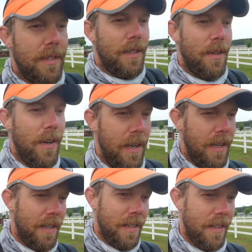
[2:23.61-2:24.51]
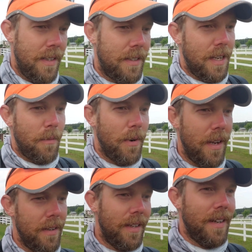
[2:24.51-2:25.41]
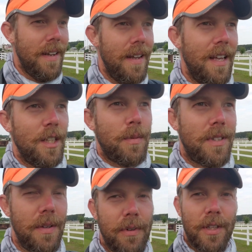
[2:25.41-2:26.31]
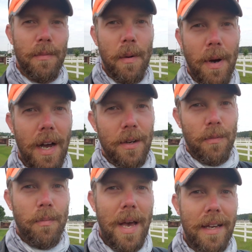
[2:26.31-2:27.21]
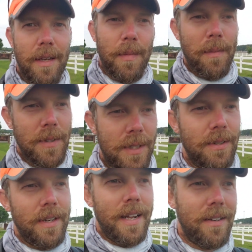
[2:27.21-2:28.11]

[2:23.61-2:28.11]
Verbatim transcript: So uh, this time around, specifically my mind when packing my mosquito net.